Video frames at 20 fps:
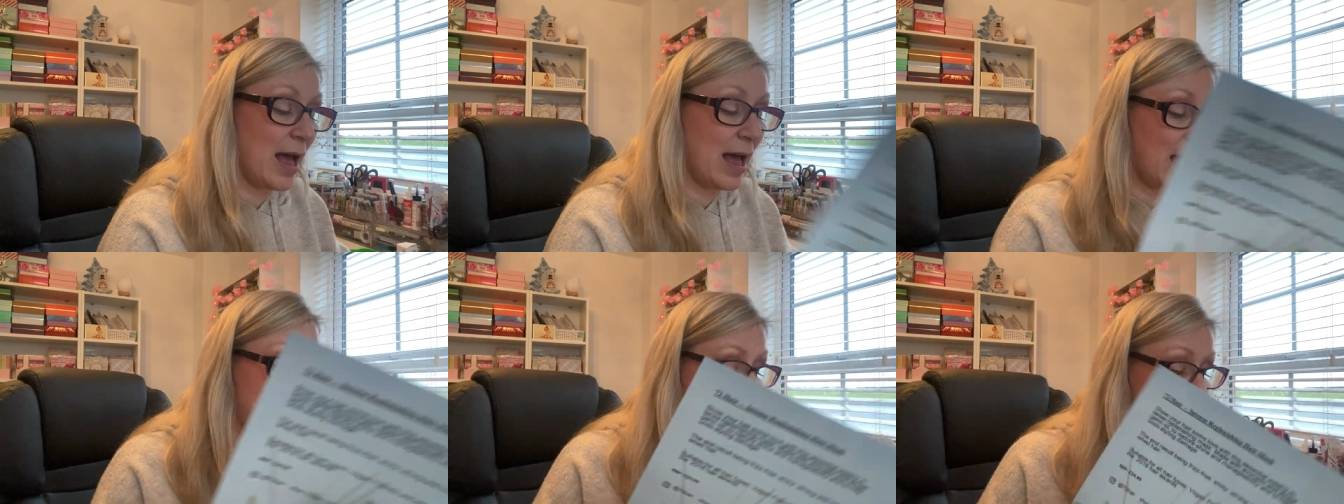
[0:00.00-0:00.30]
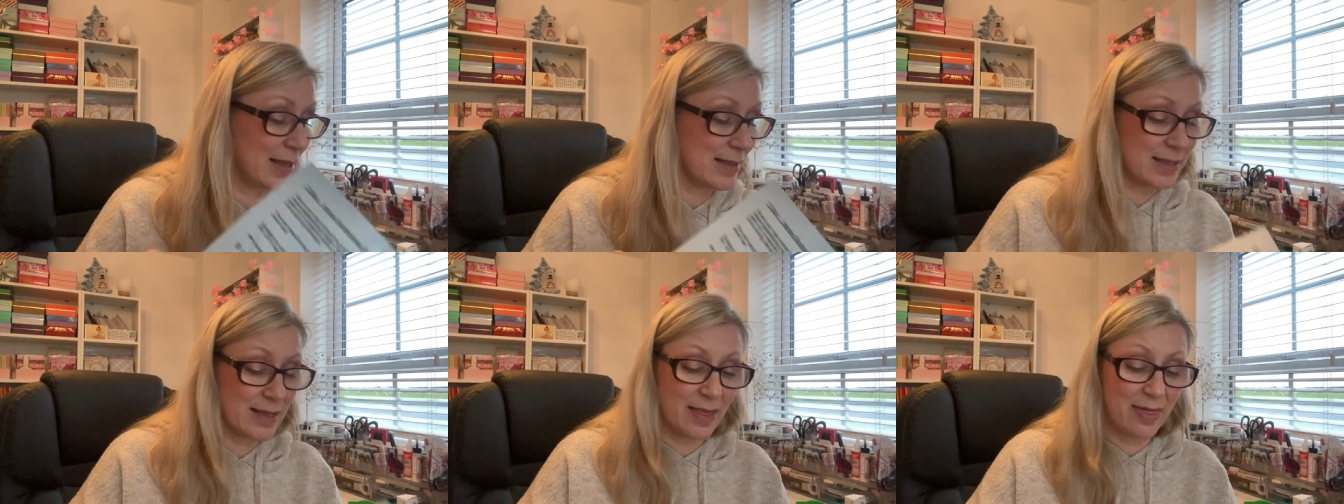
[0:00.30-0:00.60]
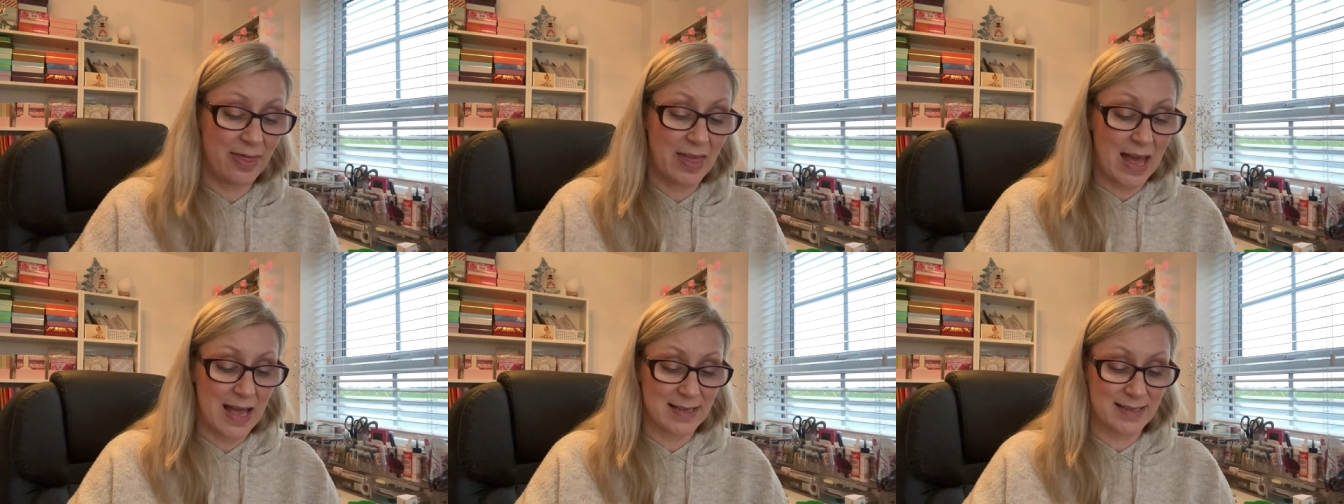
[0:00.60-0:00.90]
And
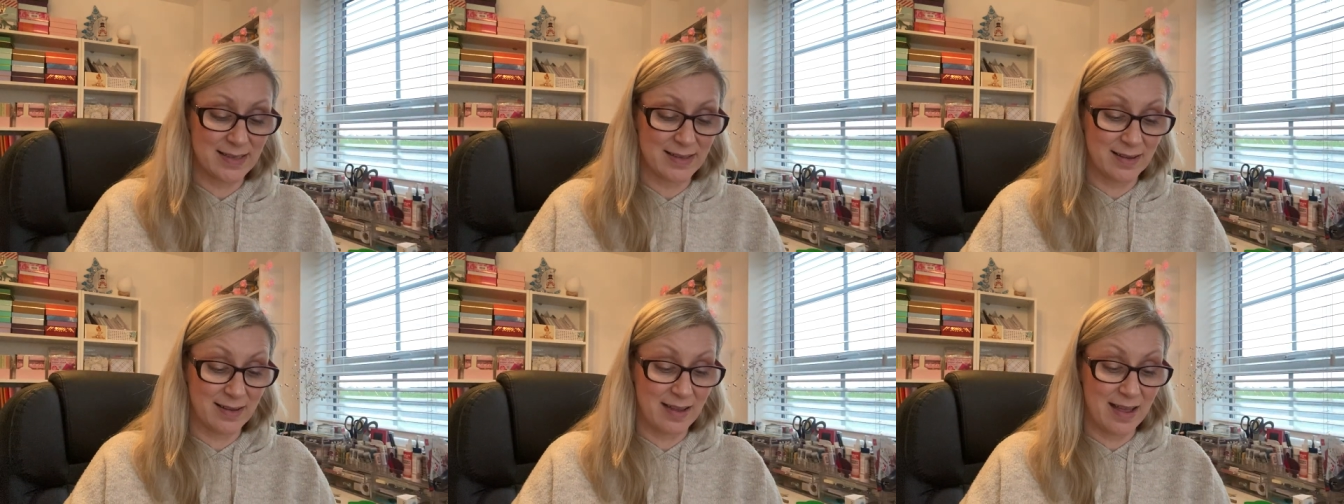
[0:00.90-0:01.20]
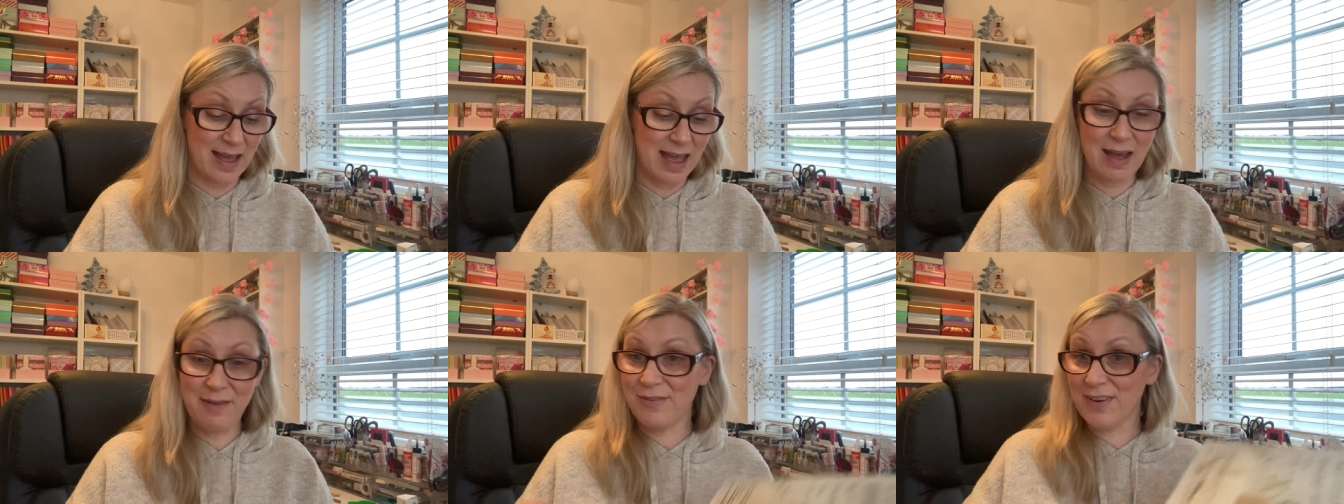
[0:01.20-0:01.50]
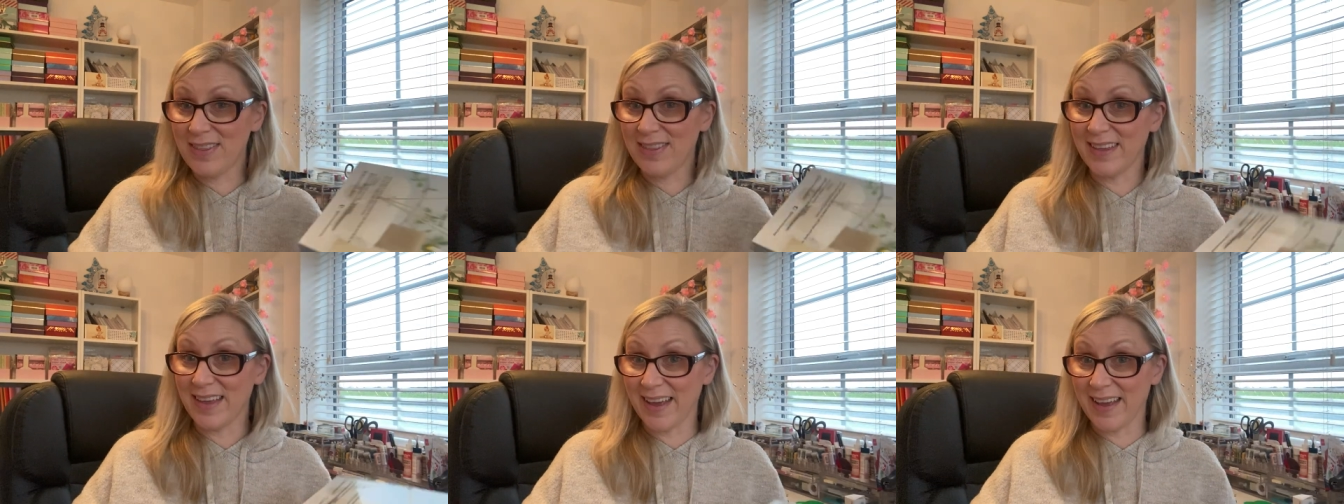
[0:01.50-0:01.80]
that's
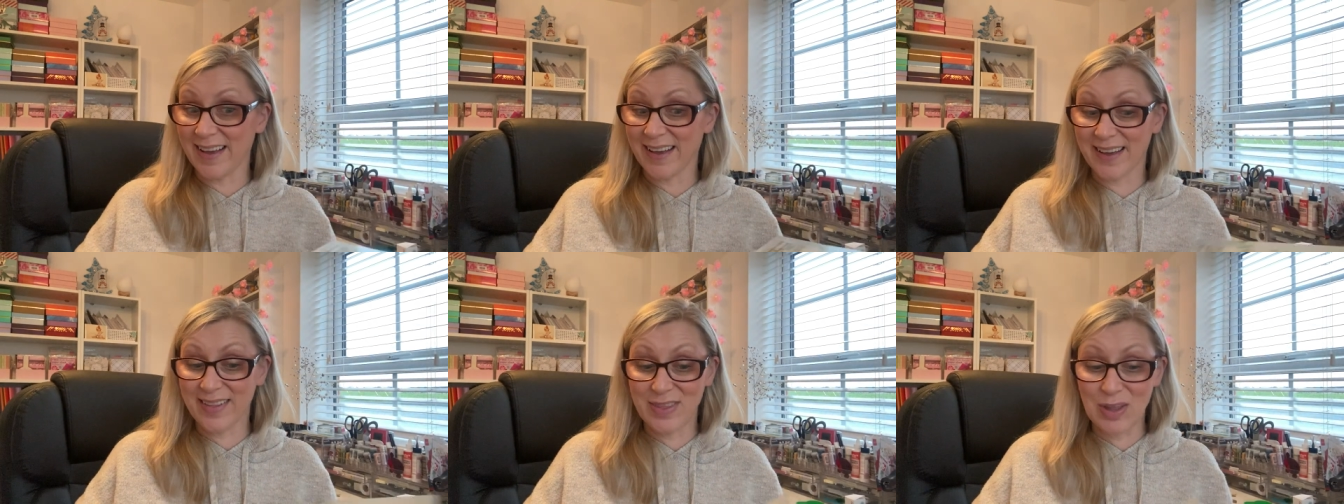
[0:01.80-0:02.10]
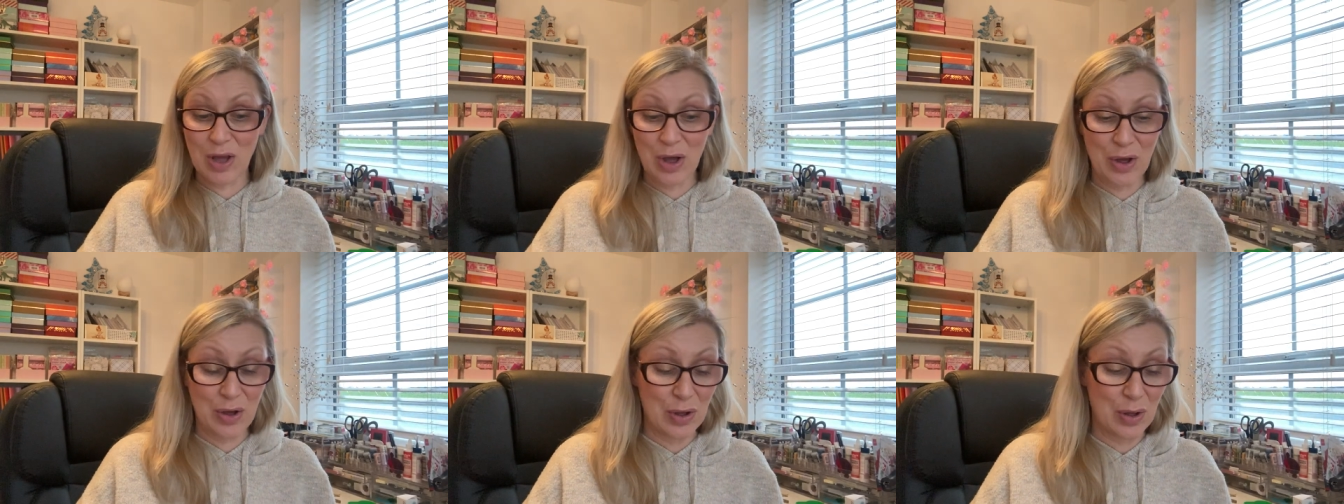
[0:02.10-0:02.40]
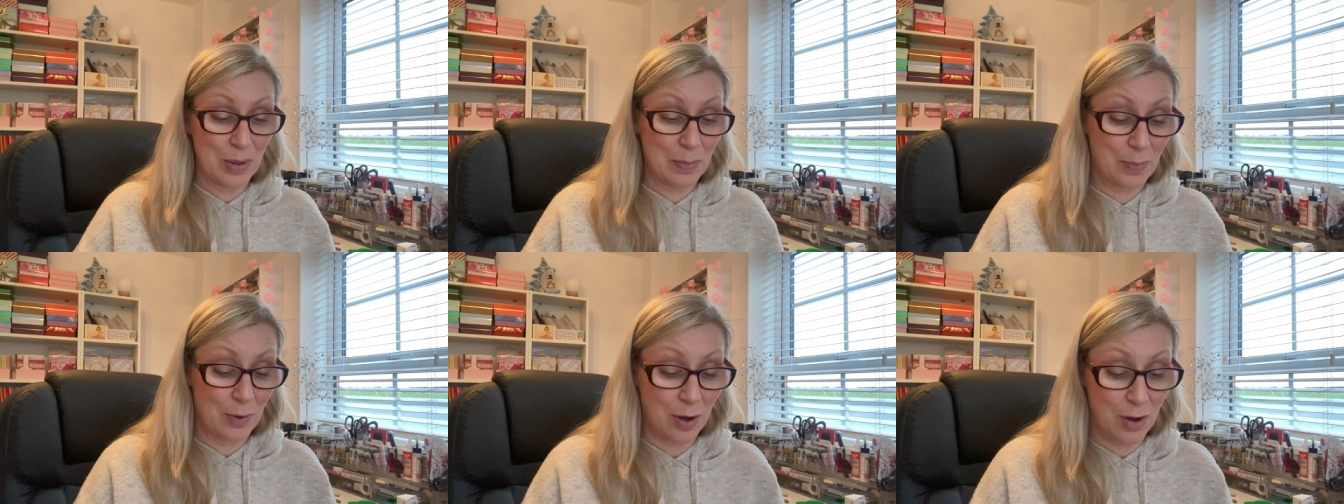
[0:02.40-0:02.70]
everything, the
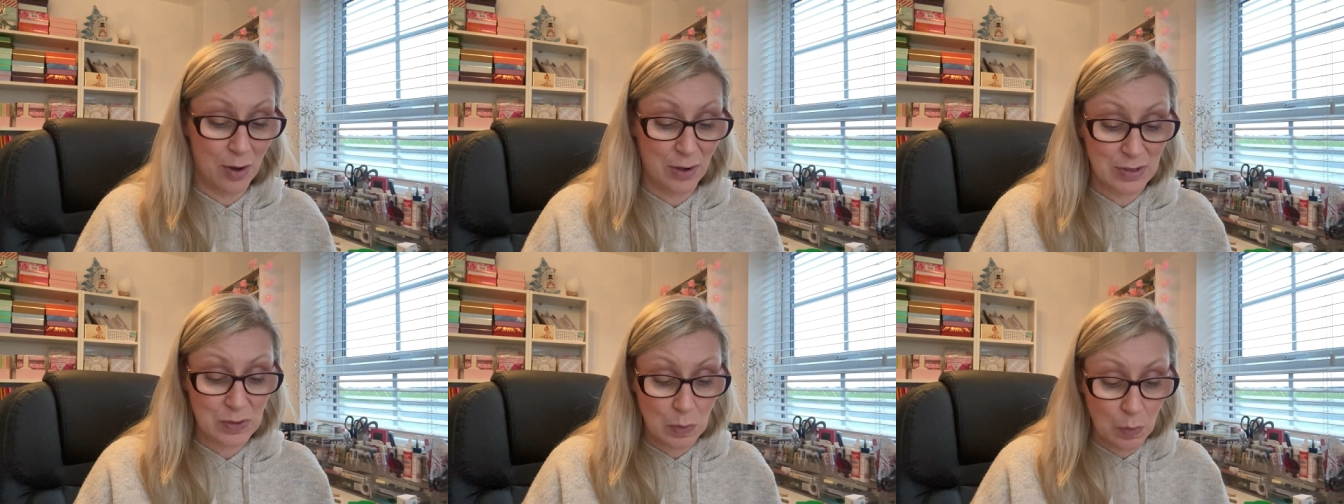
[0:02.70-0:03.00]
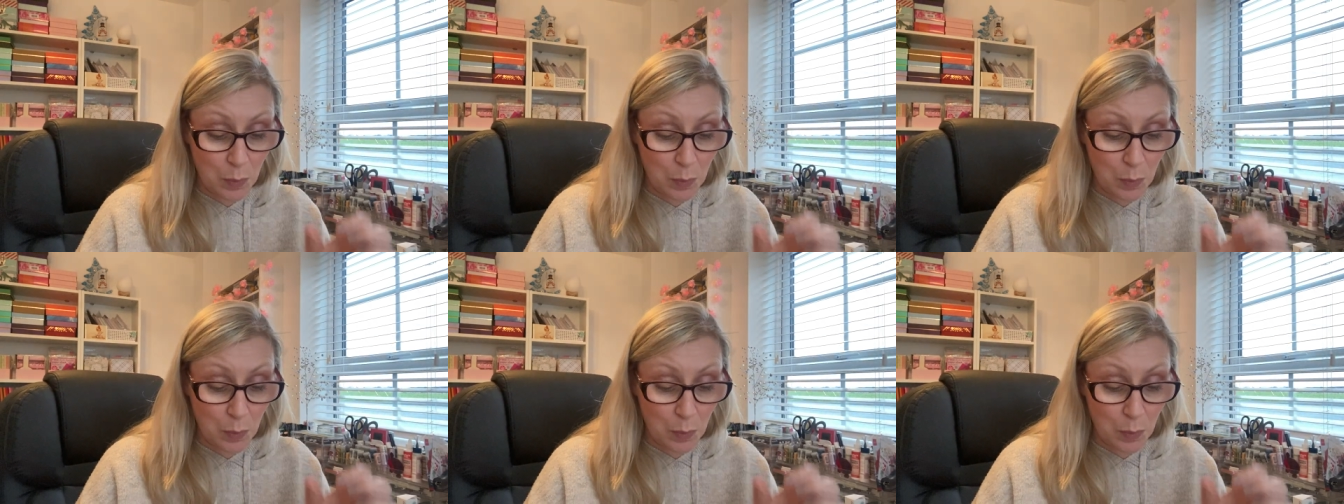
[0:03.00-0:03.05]
whole box.